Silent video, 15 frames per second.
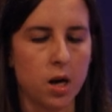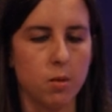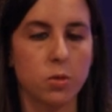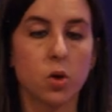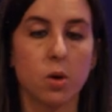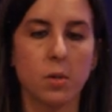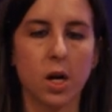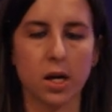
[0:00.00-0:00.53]

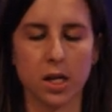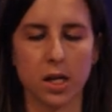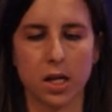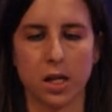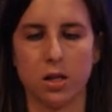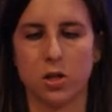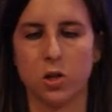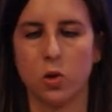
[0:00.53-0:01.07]
So I'm not going to
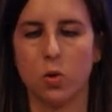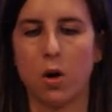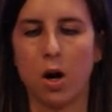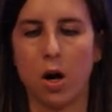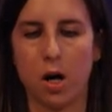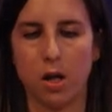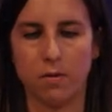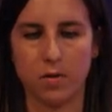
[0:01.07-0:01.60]
get into
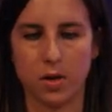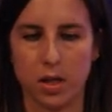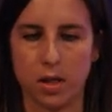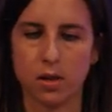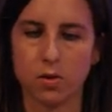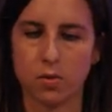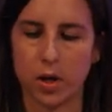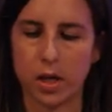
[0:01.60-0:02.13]
all of
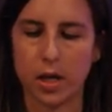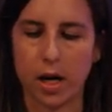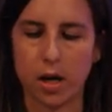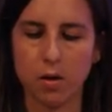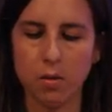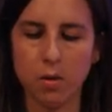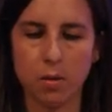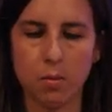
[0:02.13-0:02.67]
these right
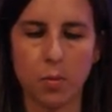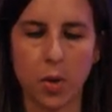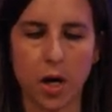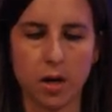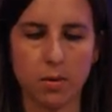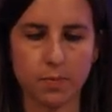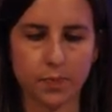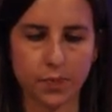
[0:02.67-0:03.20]
now,
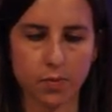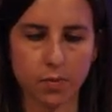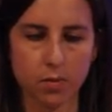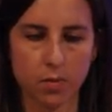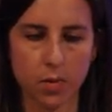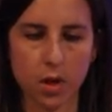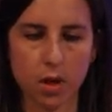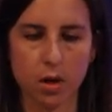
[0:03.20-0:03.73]
but
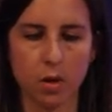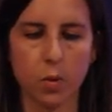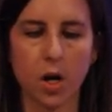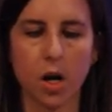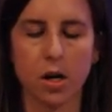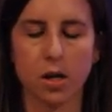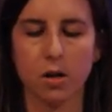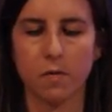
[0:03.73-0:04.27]
we
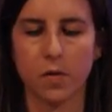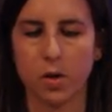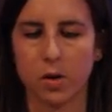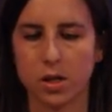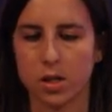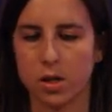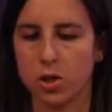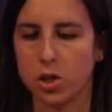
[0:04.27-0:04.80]
are going to
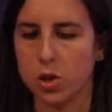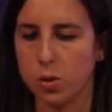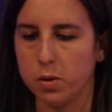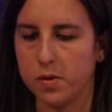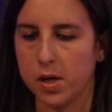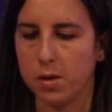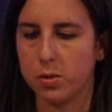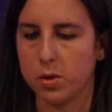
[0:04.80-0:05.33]
focus on 2
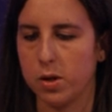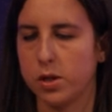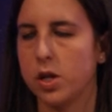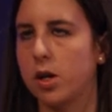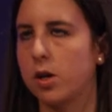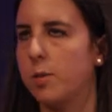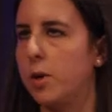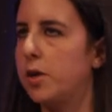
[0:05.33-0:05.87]
of them, so I'll
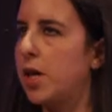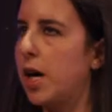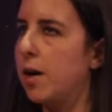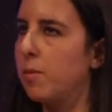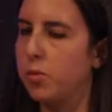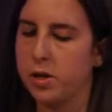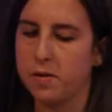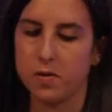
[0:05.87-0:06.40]
talk about
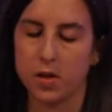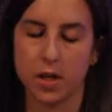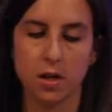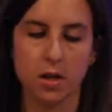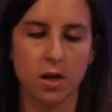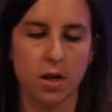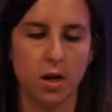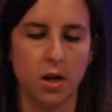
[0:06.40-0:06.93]
that
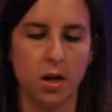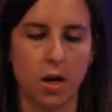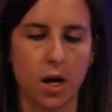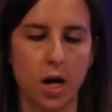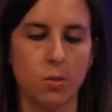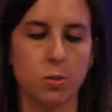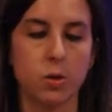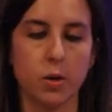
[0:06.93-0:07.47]
briefly.
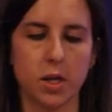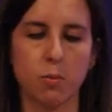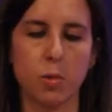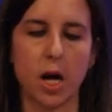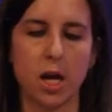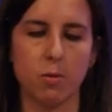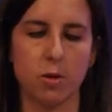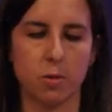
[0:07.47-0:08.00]
So at the
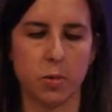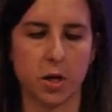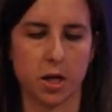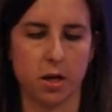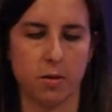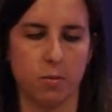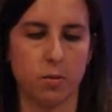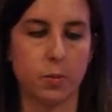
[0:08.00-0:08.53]
bottom of
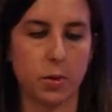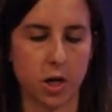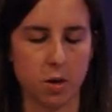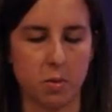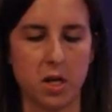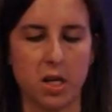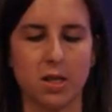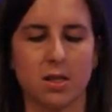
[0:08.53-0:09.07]
the
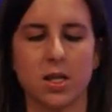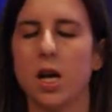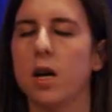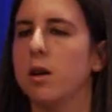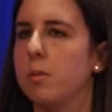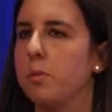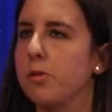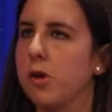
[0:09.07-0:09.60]
pyramid is
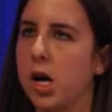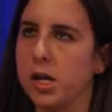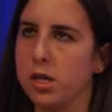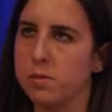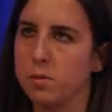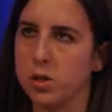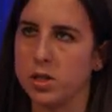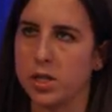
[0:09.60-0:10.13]
not a
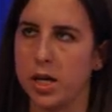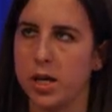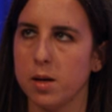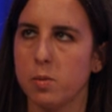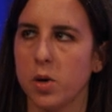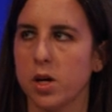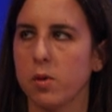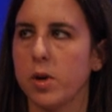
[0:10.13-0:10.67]
product per
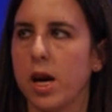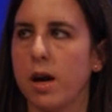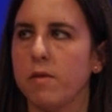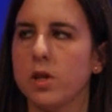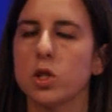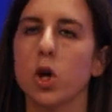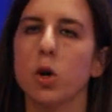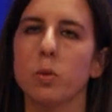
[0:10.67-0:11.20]
se, but we have
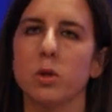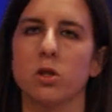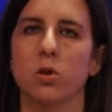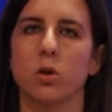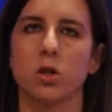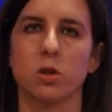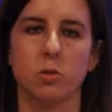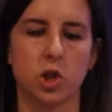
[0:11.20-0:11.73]
these open
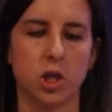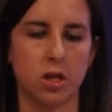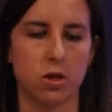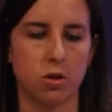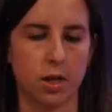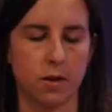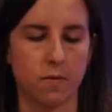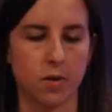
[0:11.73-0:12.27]
source machine
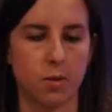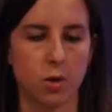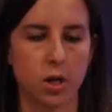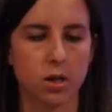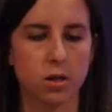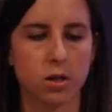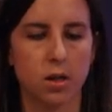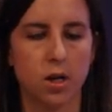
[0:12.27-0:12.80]
learning
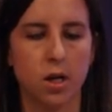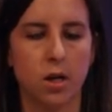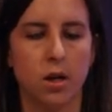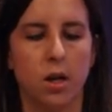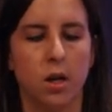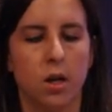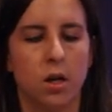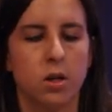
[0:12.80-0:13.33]
frameworks.
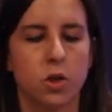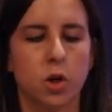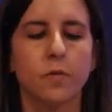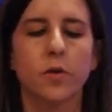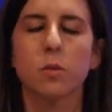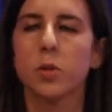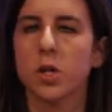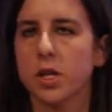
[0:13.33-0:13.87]
So
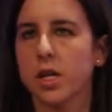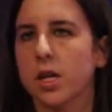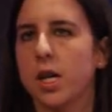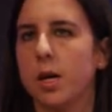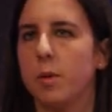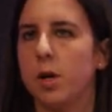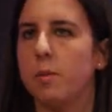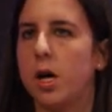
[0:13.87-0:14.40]
if you're building an
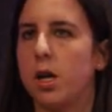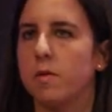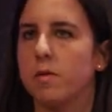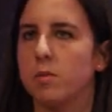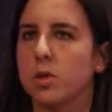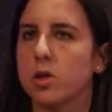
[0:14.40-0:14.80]
ML model from